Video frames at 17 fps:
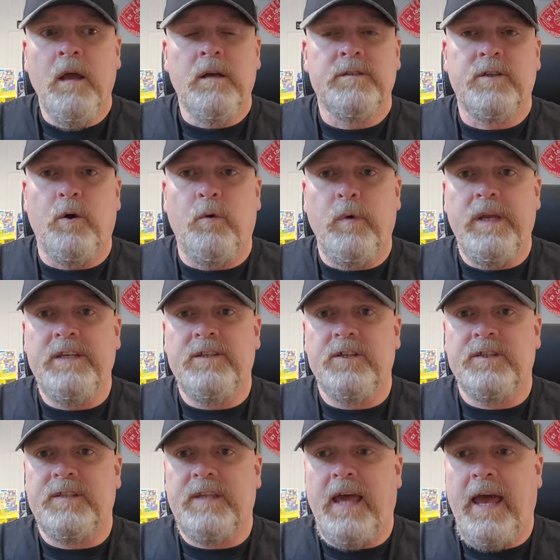So we
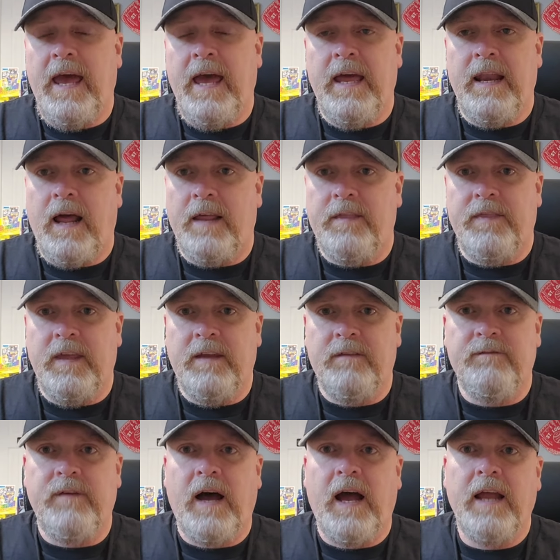just had, I think,
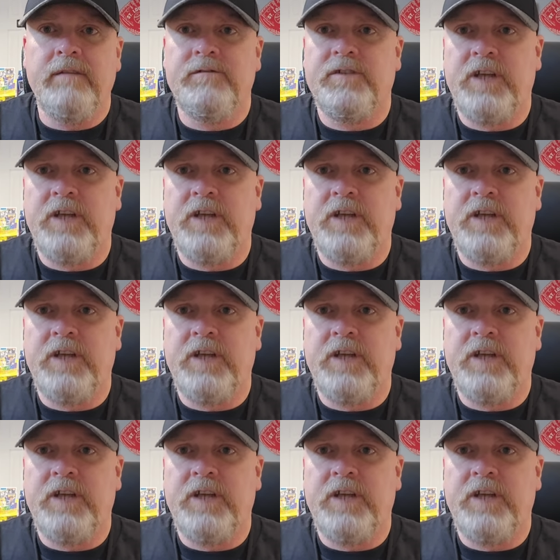5